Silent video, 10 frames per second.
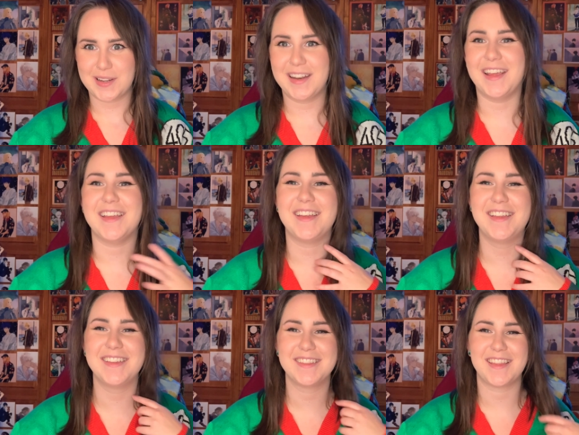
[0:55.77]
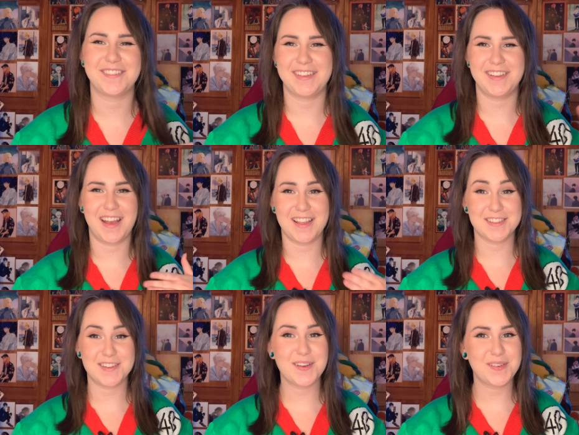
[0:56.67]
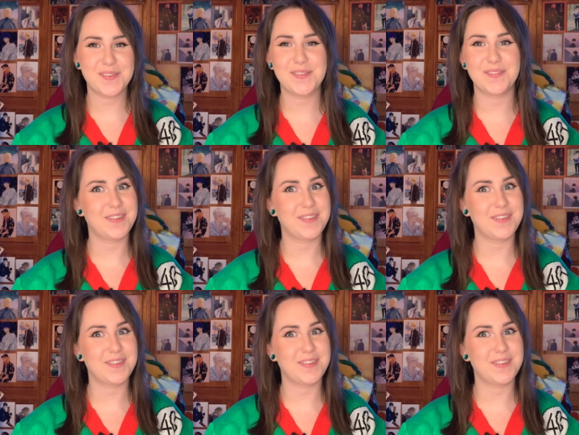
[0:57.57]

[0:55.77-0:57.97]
that way you guys know